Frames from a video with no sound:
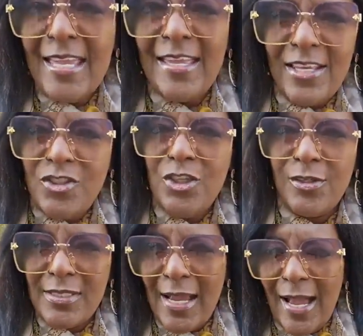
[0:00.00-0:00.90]
it's
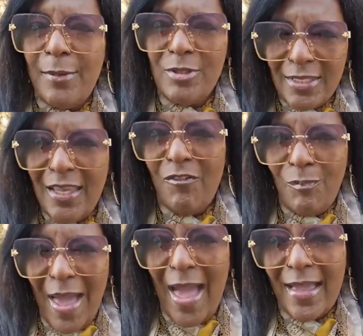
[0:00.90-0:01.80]
your time to give
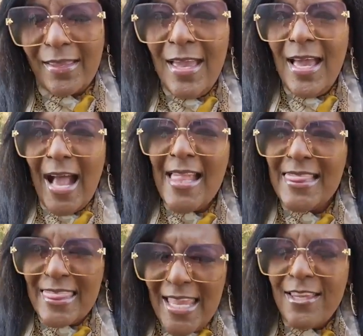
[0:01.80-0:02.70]
back. I
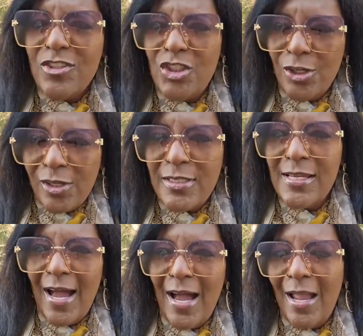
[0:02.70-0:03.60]
think it's your
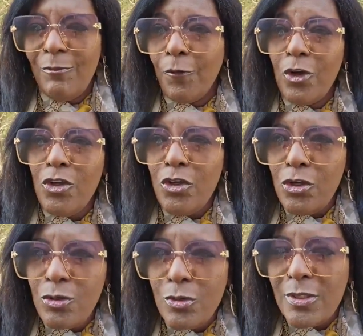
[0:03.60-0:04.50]
time for
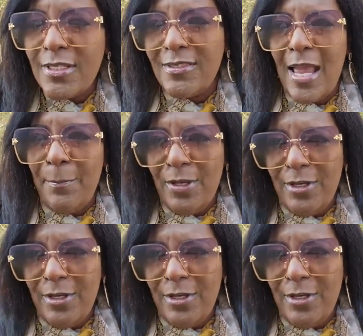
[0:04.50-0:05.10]
you to step in